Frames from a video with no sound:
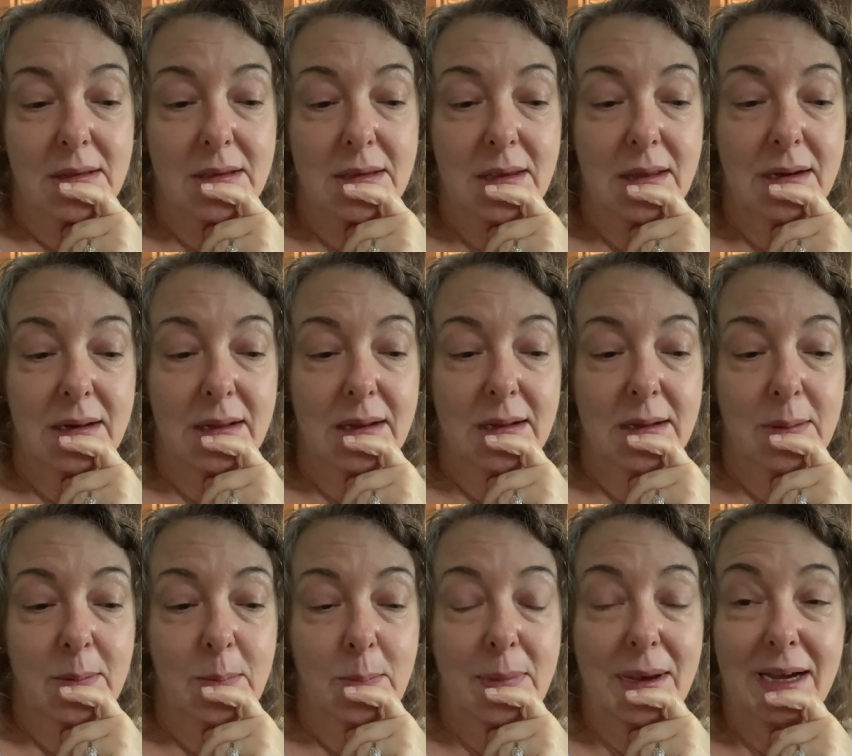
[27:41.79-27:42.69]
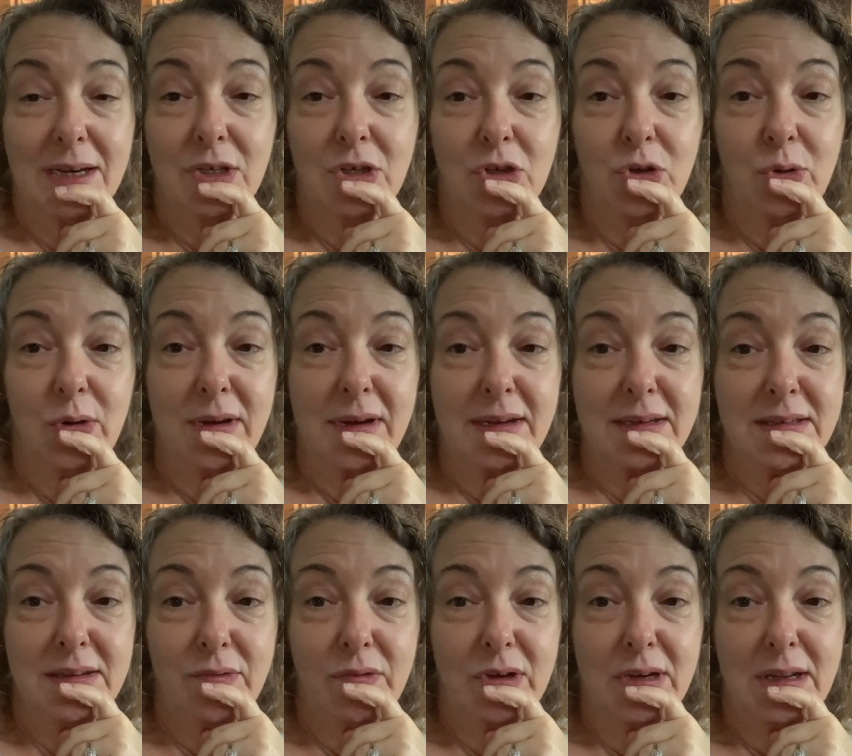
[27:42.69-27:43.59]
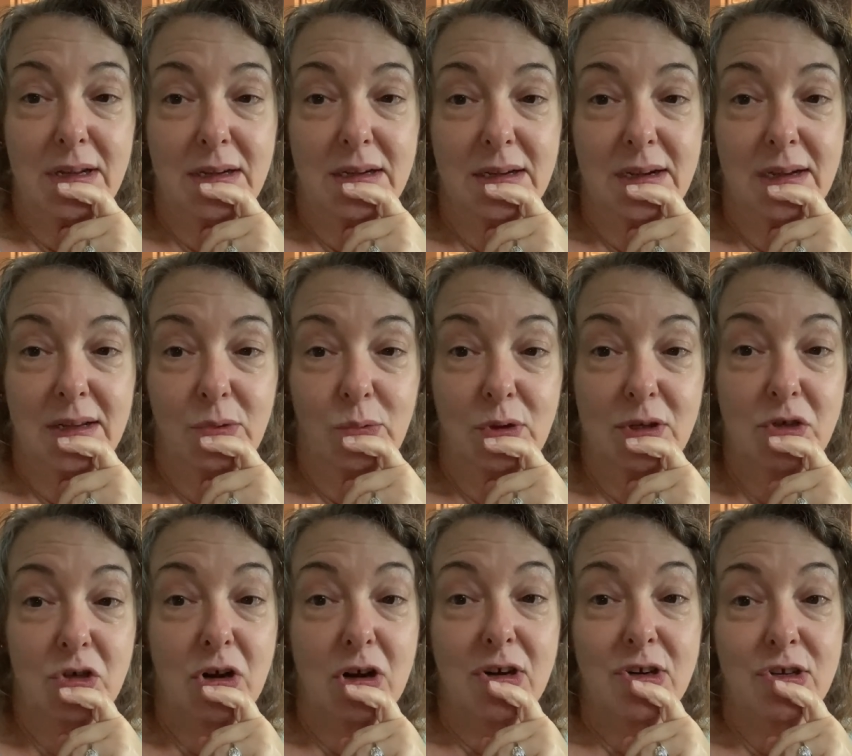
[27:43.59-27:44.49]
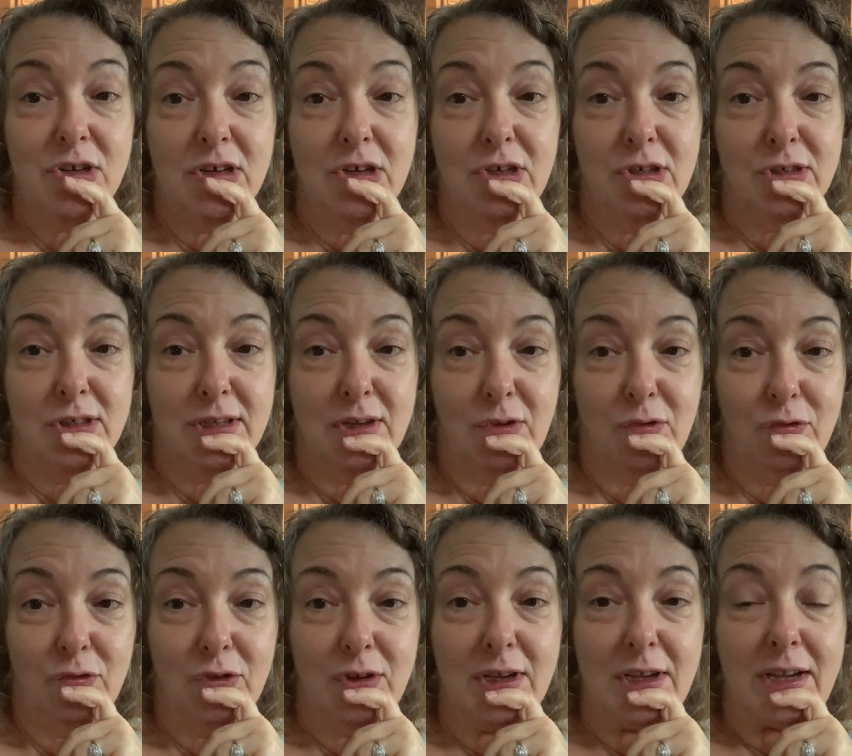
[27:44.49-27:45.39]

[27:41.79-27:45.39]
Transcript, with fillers: getting back to creativity and recharging herself.